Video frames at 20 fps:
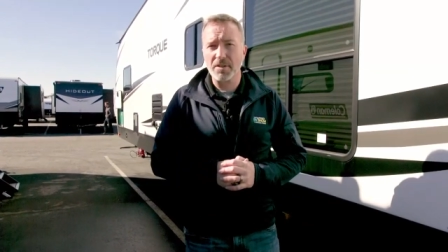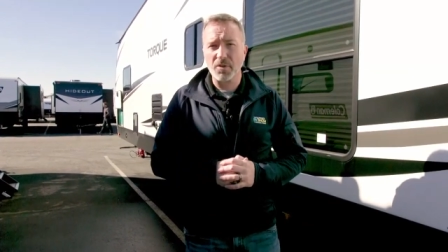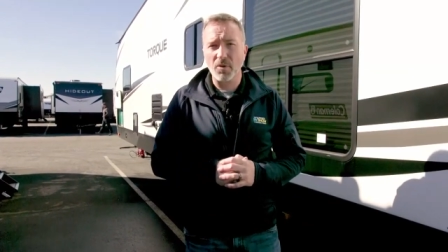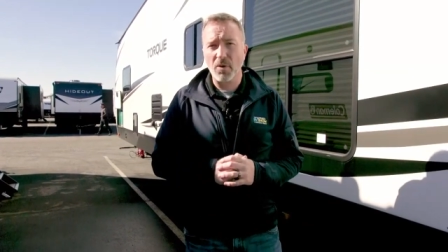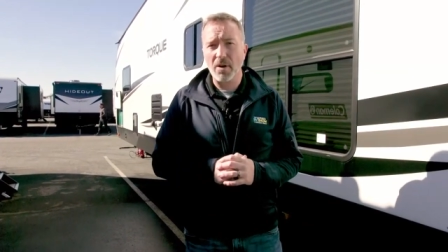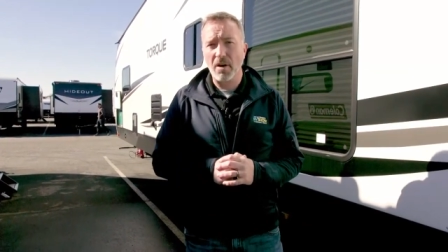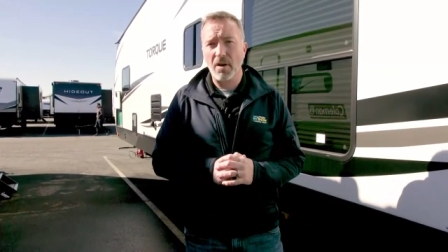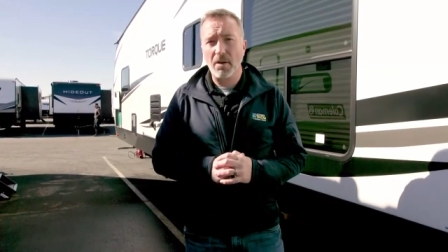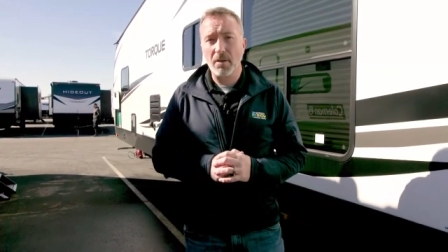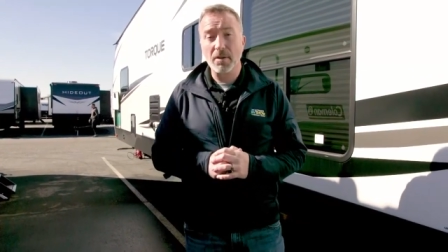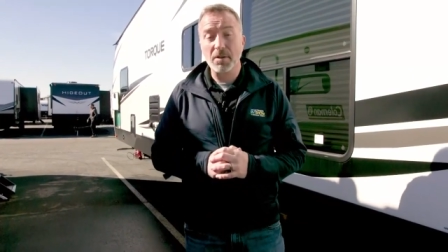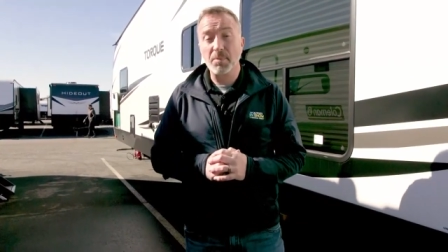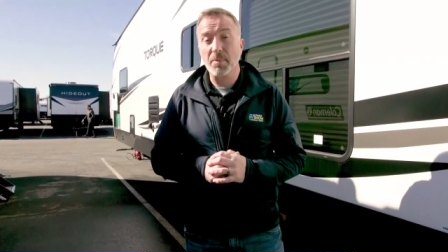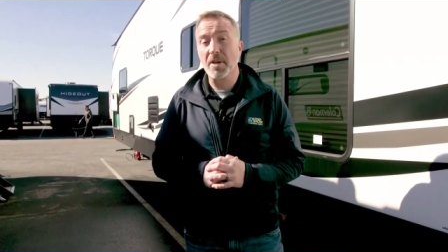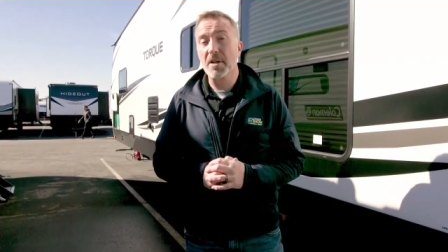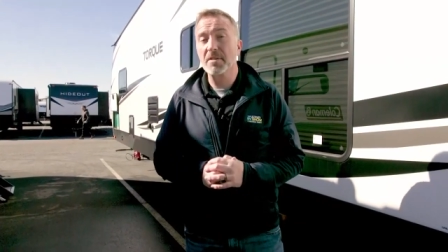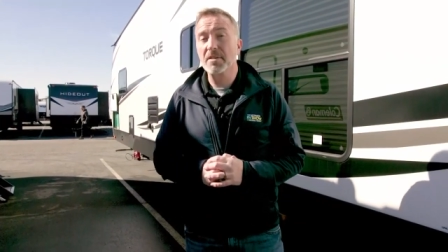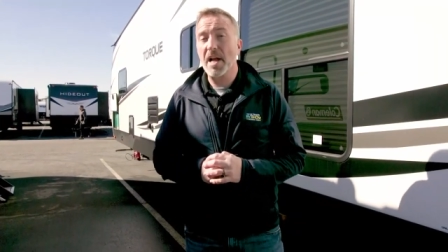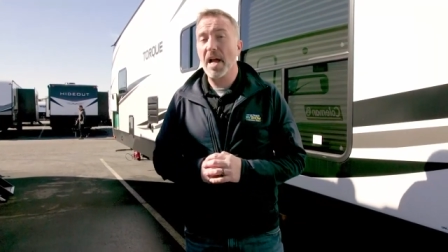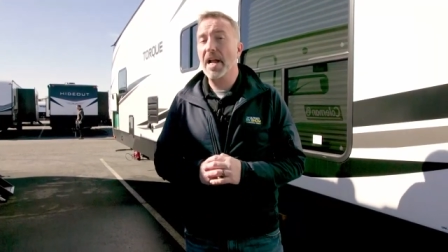Toy Haulers
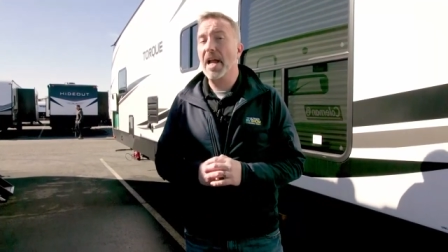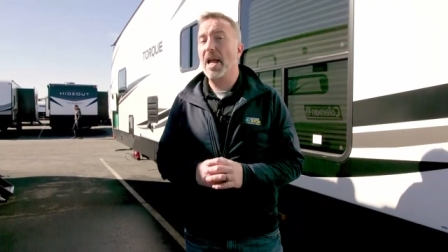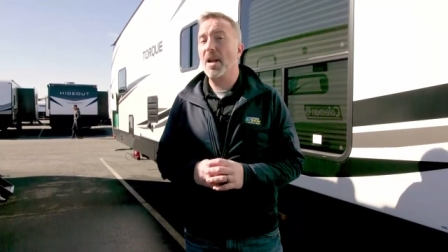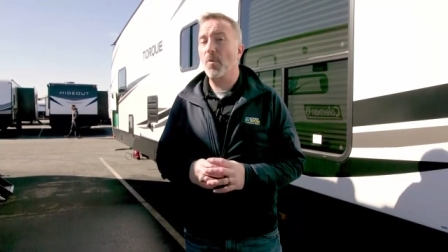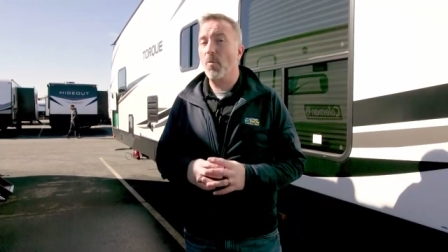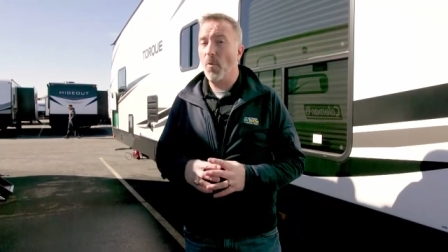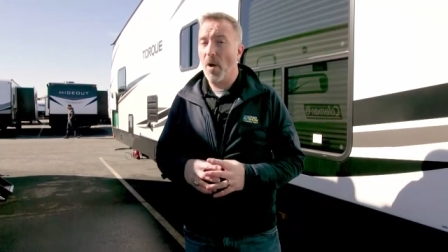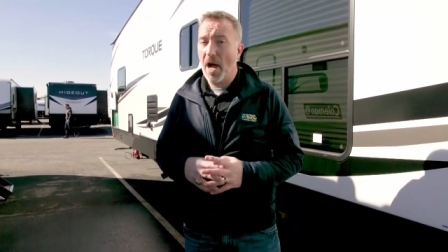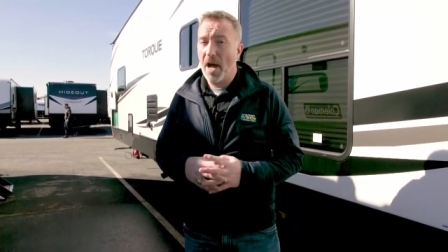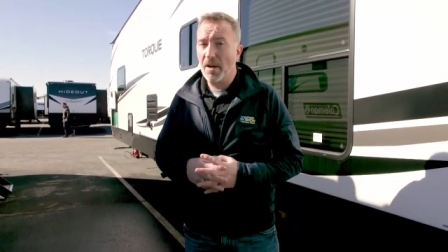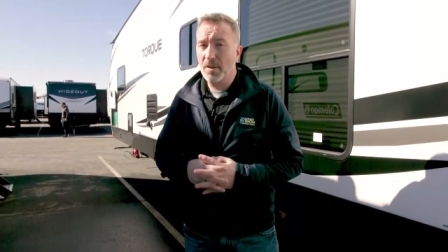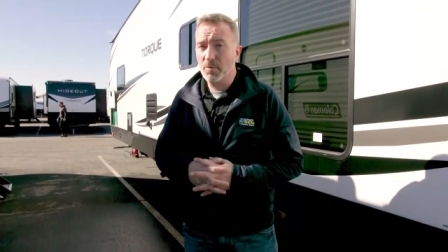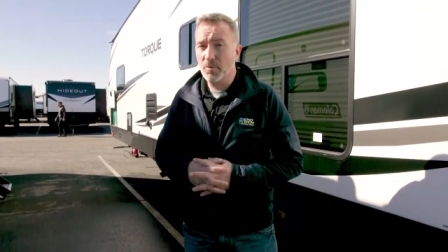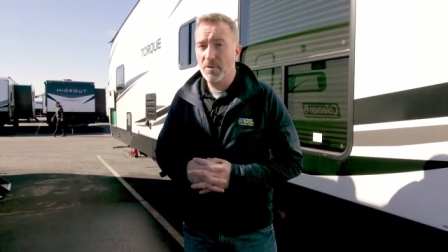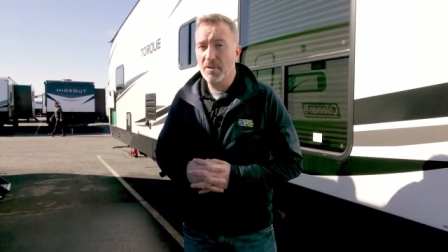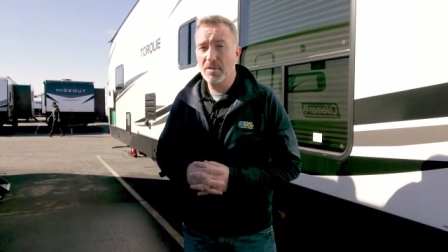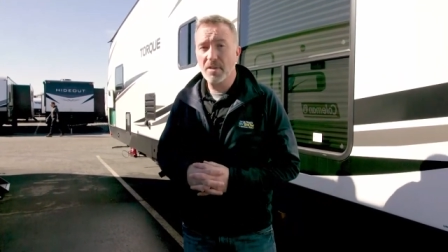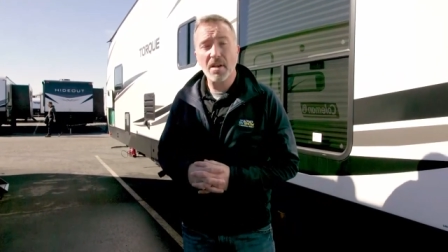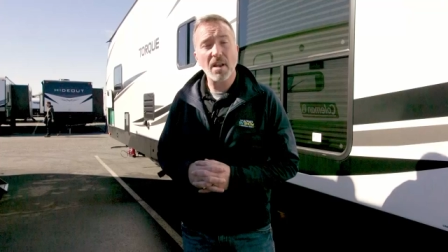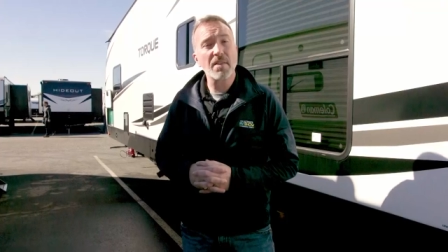because I got a
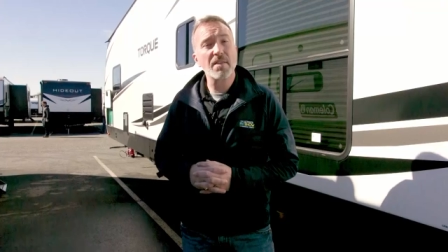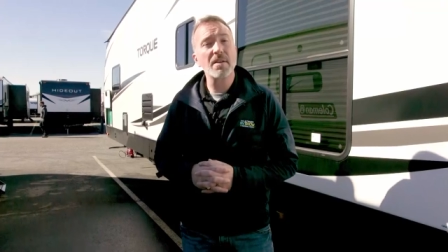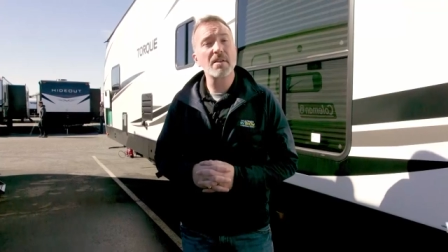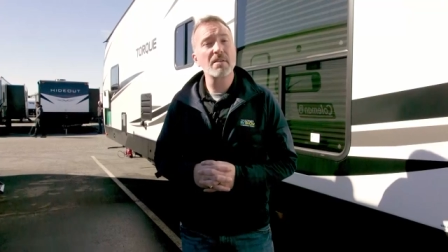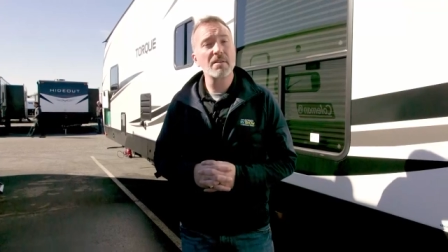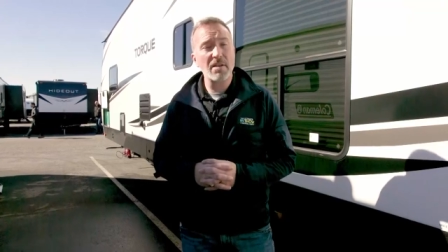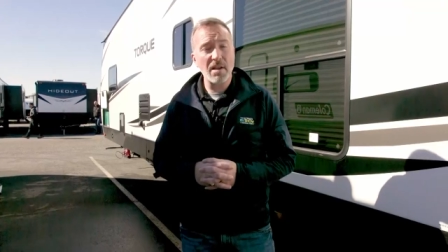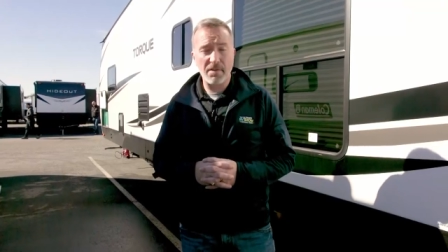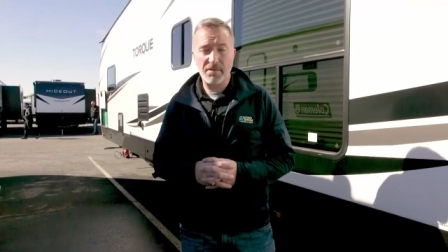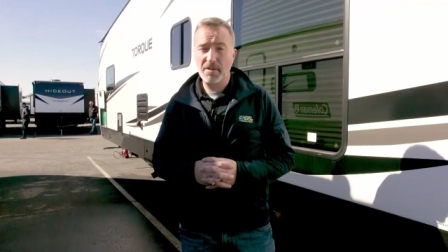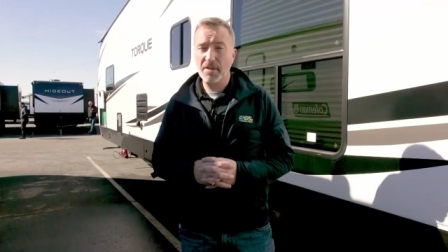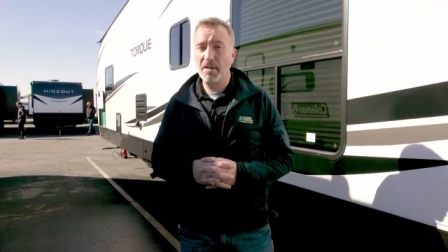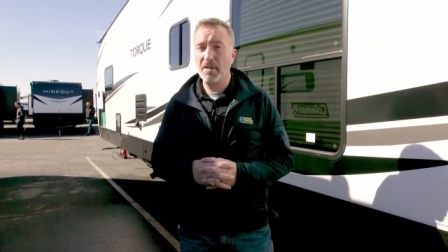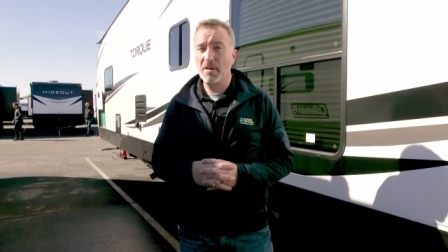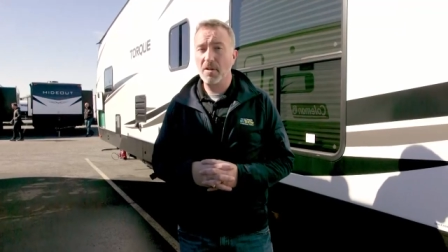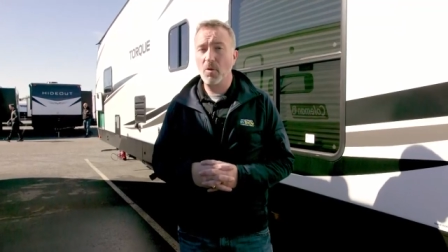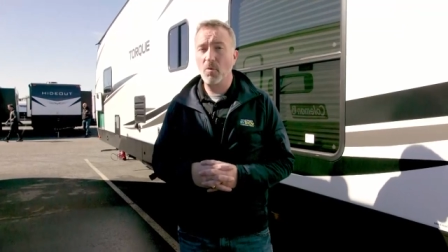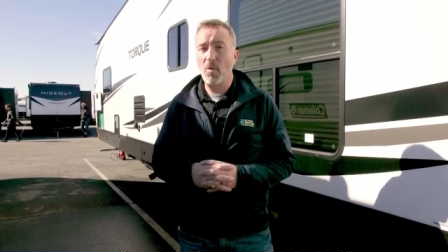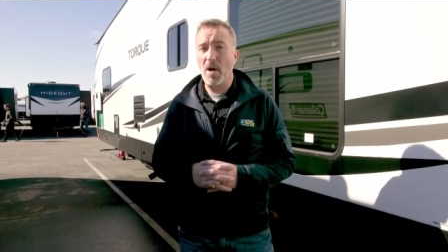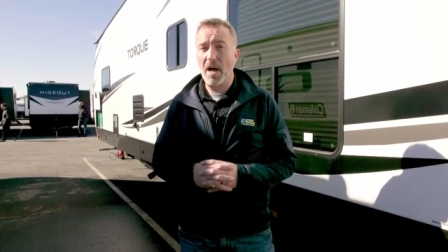Wildwood that I think you're definitely going
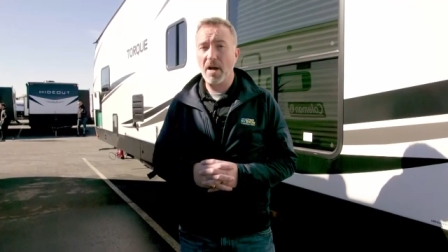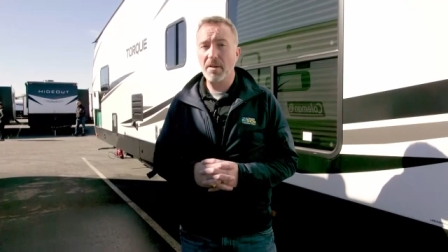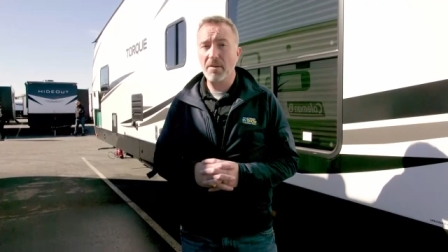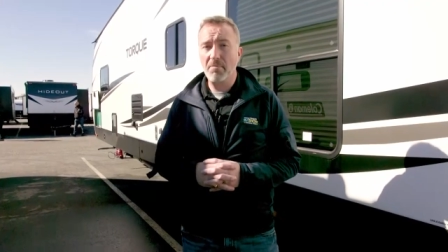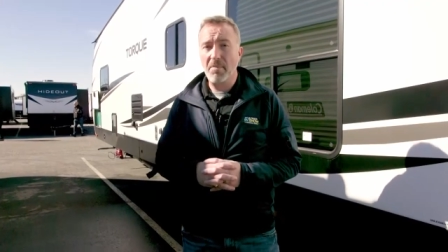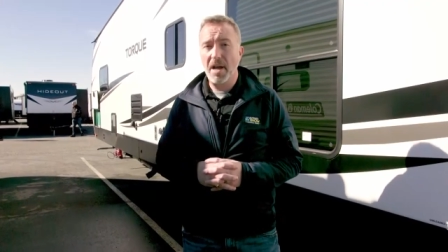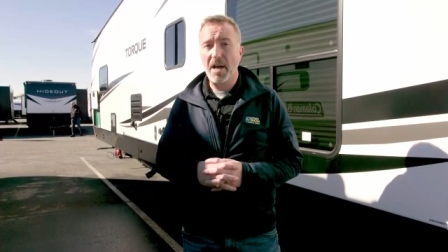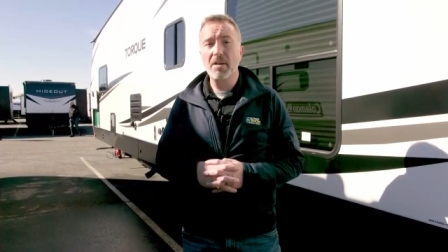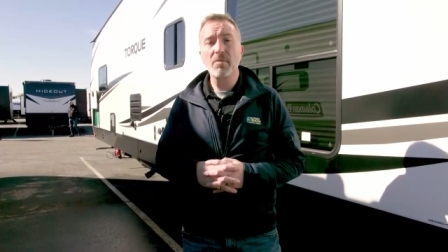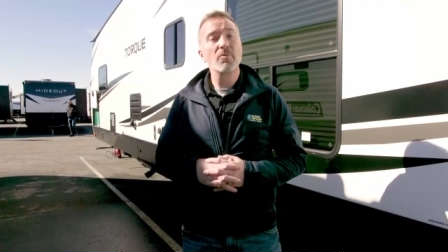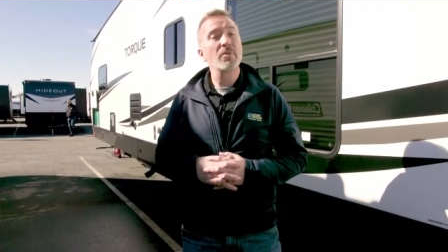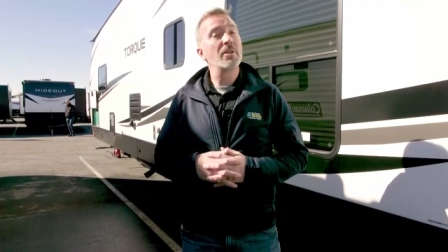to go wild about